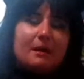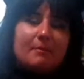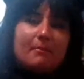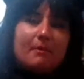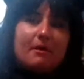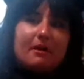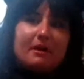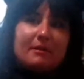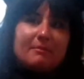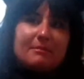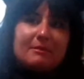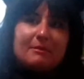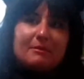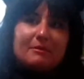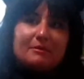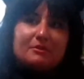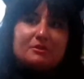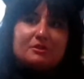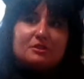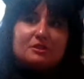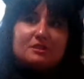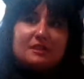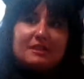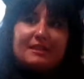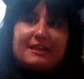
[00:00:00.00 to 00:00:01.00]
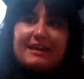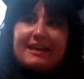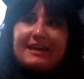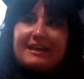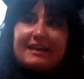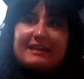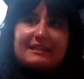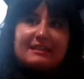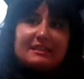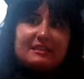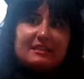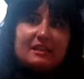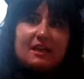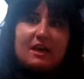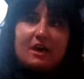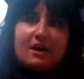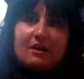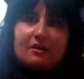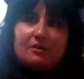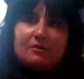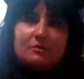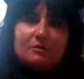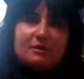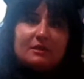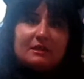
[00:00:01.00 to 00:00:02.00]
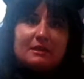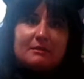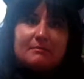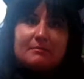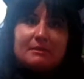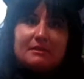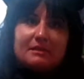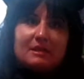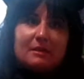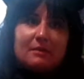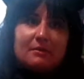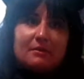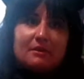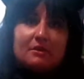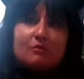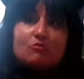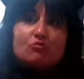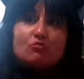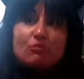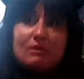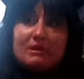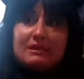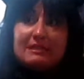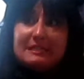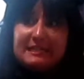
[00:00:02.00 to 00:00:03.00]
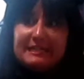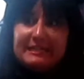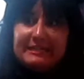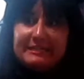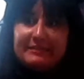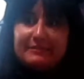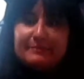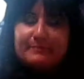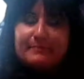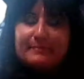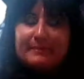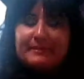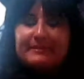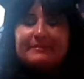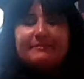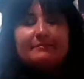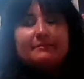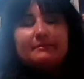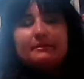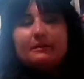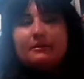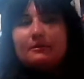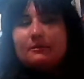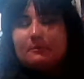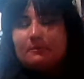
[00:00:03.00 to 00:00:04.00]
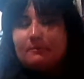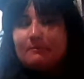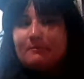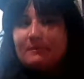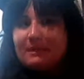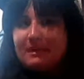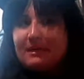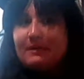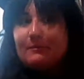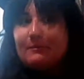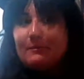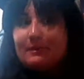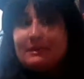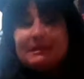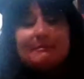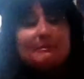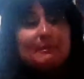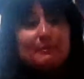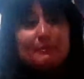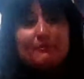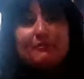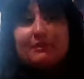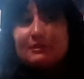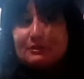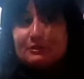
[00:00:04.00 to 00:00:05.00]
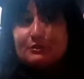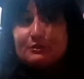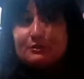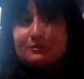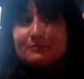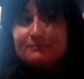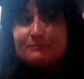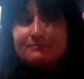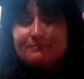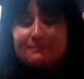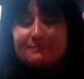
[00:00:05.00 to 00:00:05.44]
Part of me was just like, I could take the hot glue gun and be done with it right now, but no, I wanted to be professional.